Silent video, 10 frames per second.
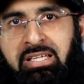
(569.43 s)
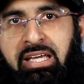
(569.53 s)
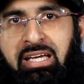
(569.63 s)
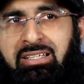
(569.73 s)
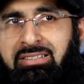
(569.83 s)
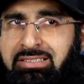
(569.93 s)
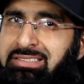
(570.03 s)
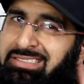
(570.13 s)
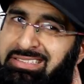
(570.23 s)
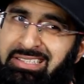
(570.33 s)
Yeah,
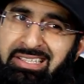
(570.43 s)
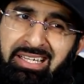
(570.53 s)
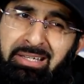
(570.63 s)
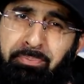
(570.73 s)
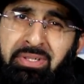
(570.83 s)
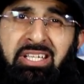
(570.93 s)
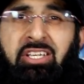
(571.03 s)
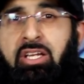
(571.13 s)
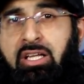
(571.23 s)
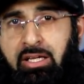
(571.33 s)
in
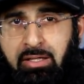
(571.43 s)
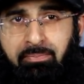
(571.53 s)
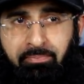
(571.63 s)
particular